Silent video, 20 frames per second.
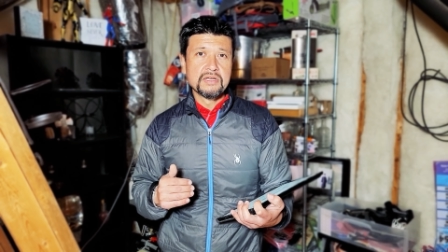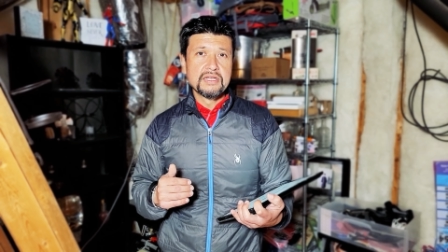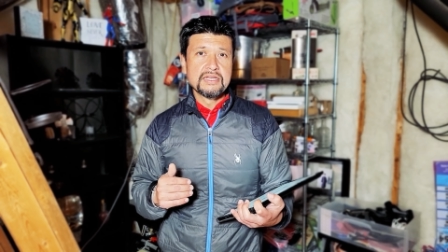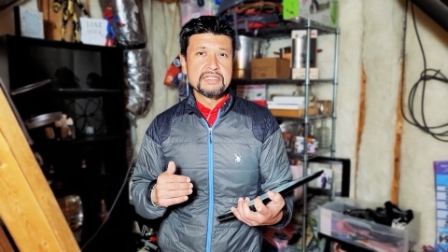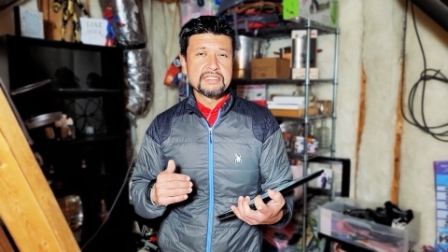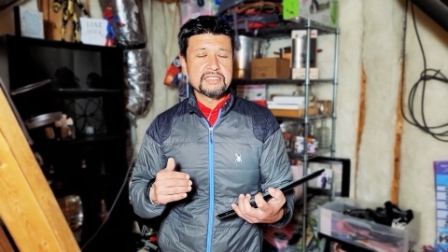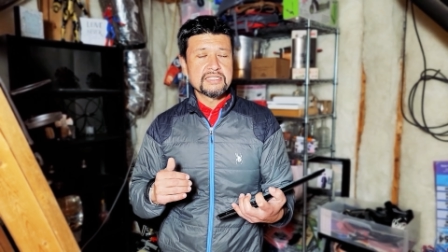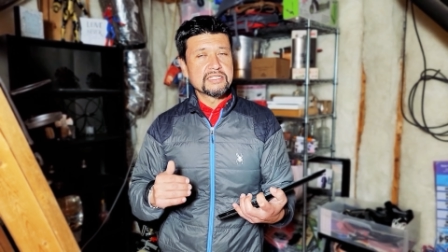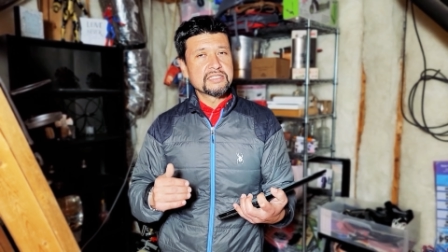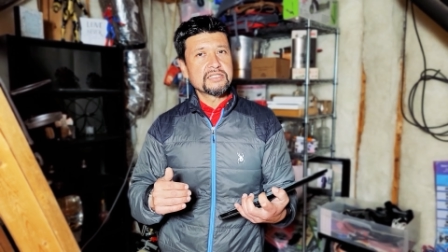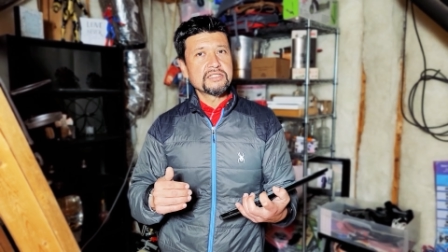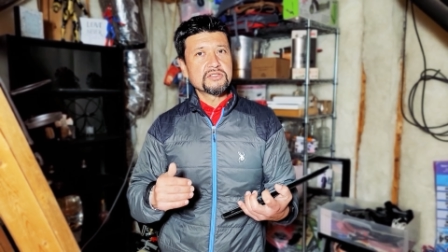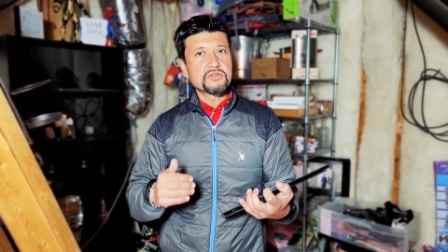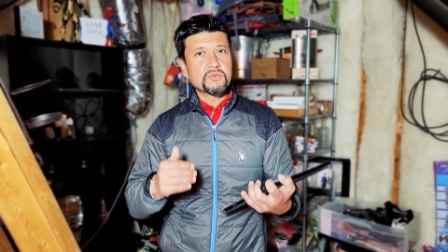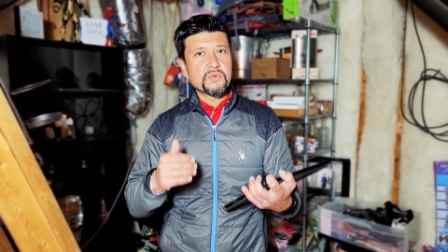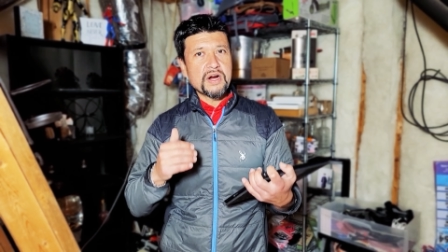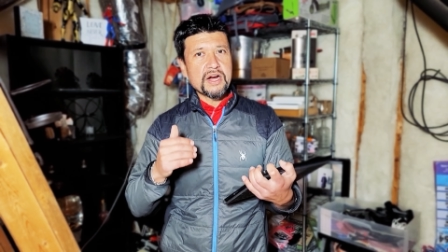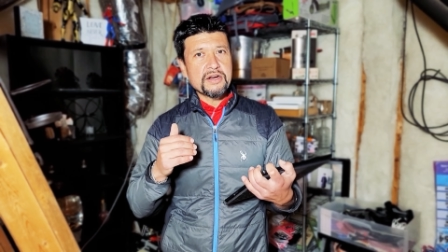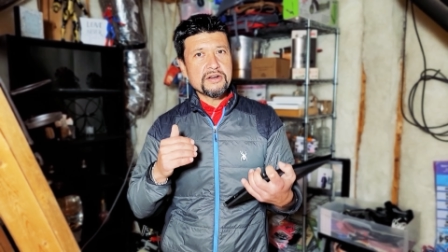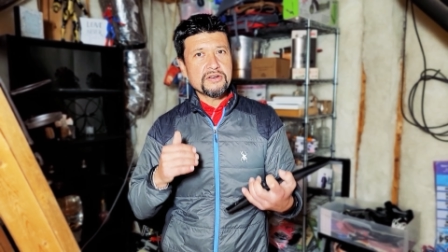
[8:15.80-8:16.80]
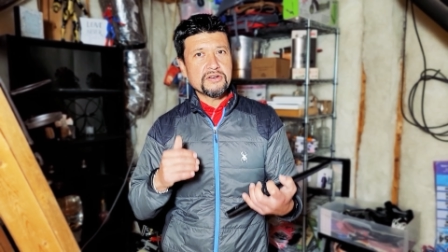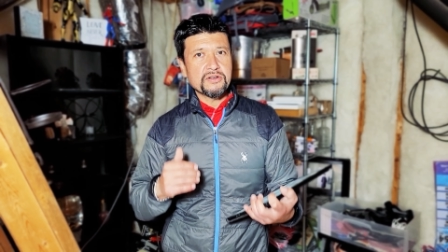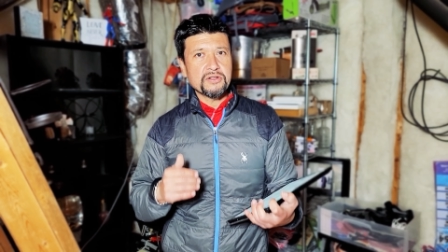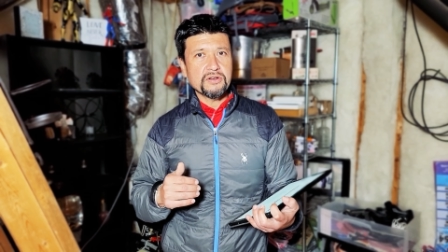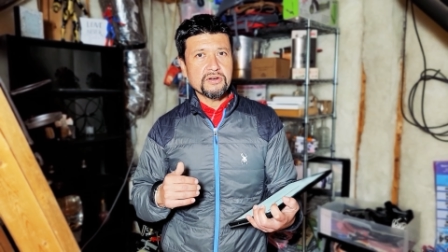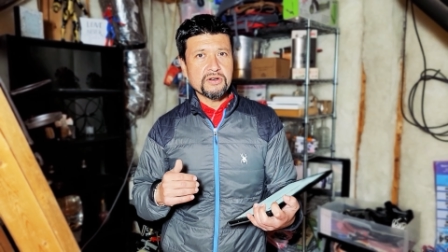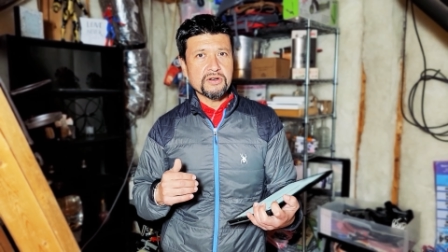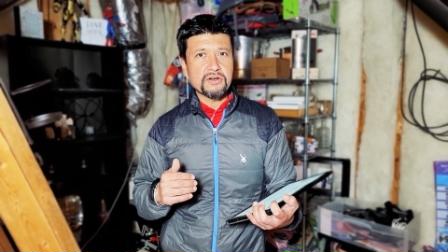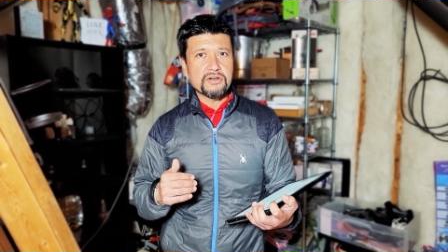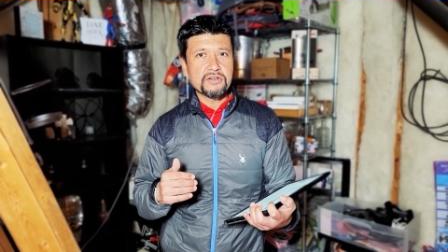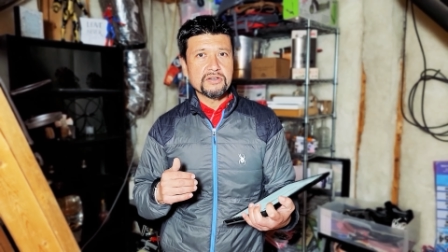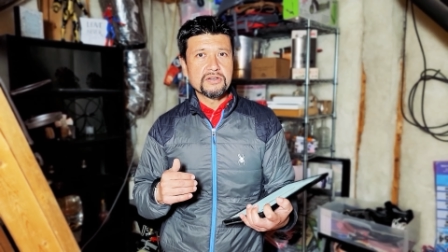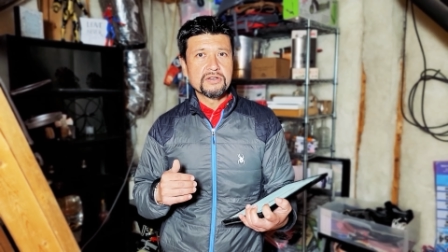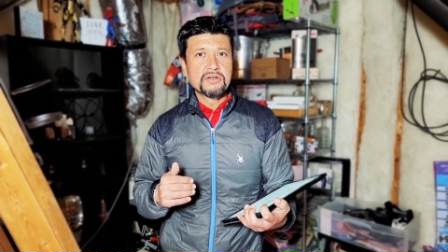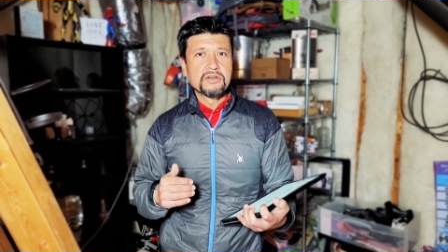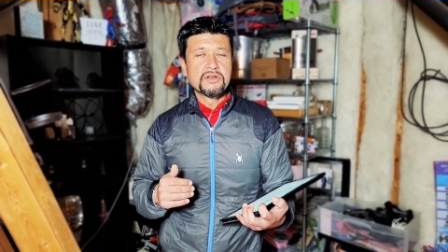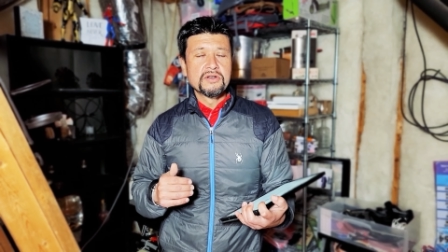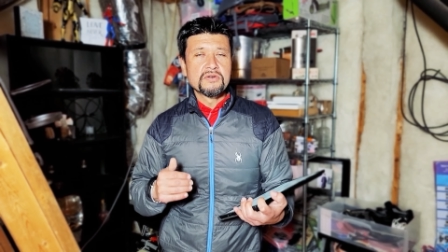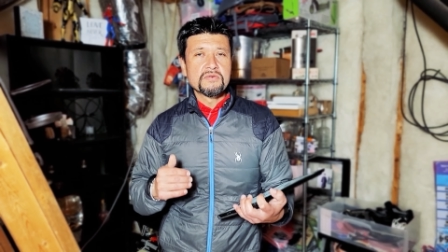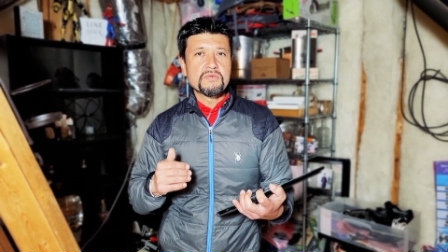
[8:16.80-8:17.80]
Since it's wired to learn,
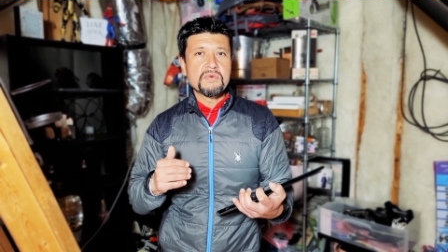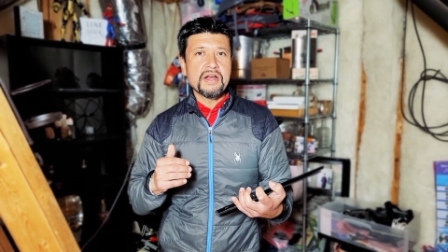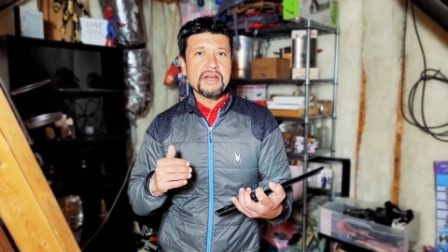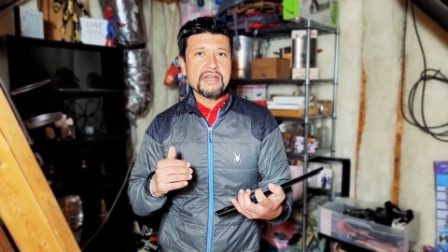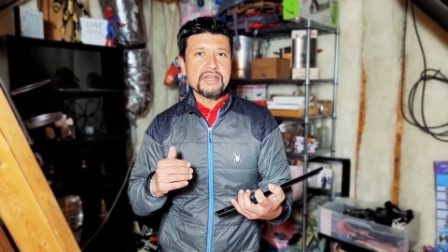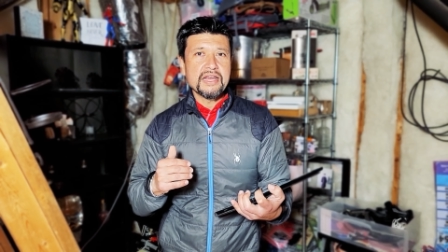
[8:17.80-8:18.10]
right